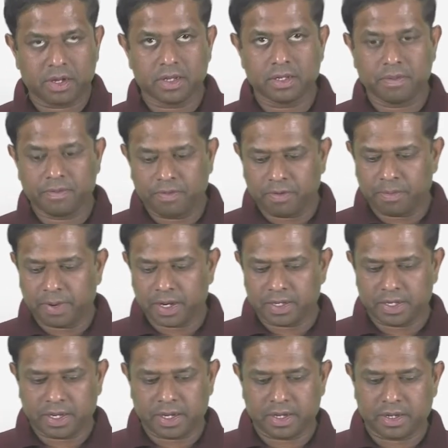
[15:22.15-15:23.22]
the
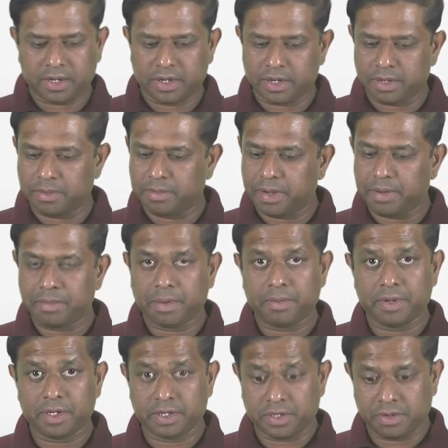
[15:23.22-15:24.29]
format that main
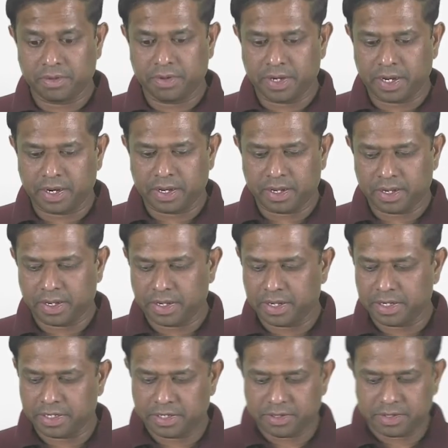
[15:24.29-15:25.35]
memory store data
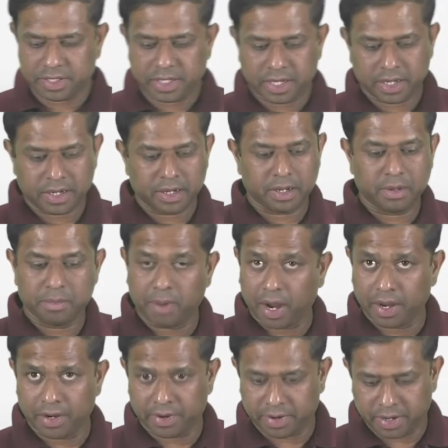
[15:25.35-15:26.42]
is using a
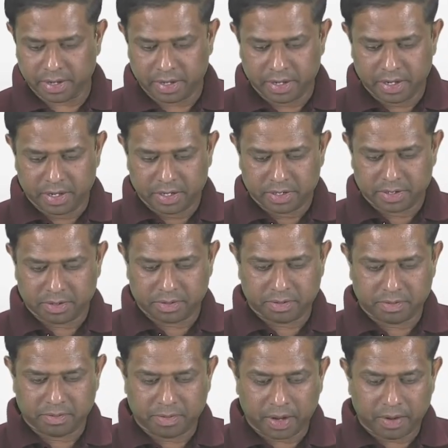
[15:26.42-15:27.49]
binary.
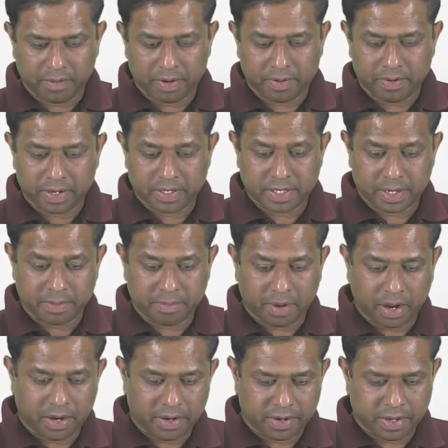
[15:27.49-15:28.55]
So when we say
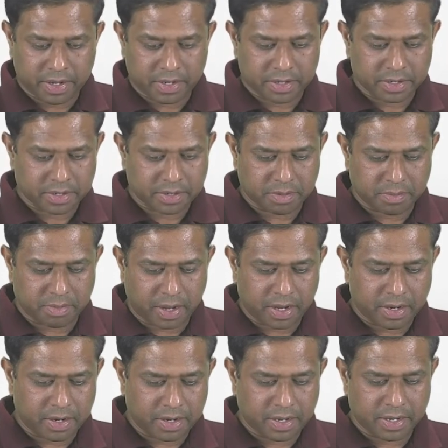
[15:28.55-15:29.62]
binary, so
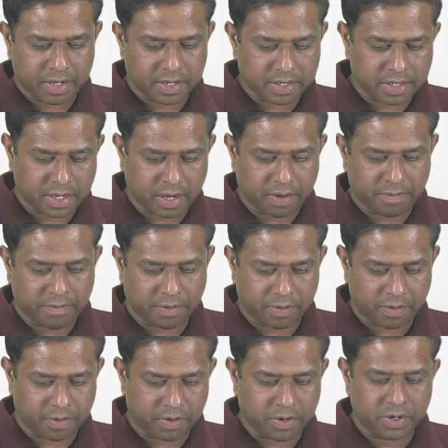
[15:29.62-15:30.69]
binary stand
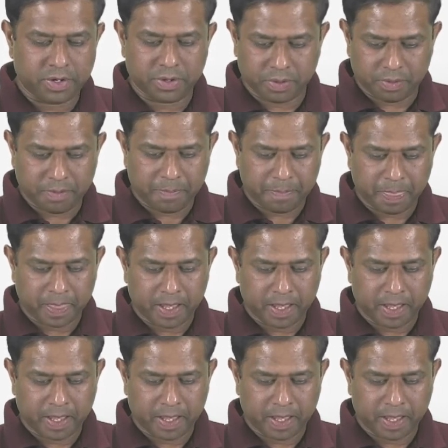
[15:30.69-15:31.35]
for 2.